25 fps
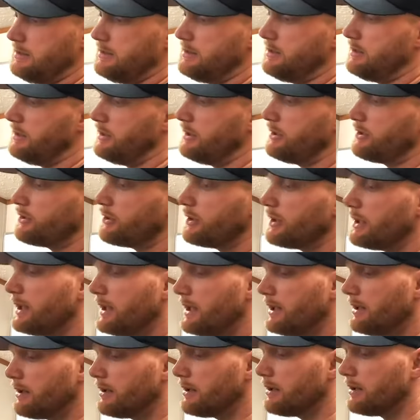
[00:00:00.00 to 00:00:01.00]
100
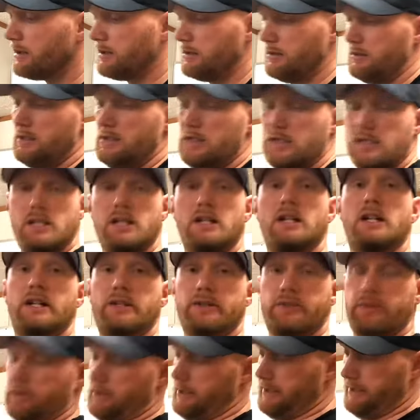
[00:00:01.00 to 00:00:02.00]

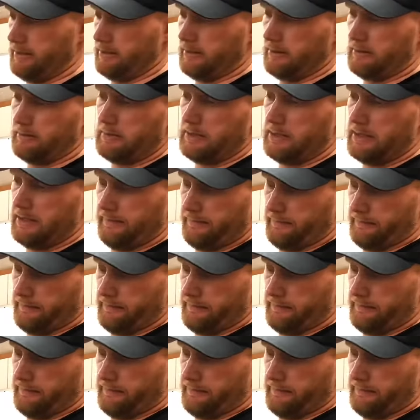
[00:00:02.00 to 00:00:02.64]
liter, I believe.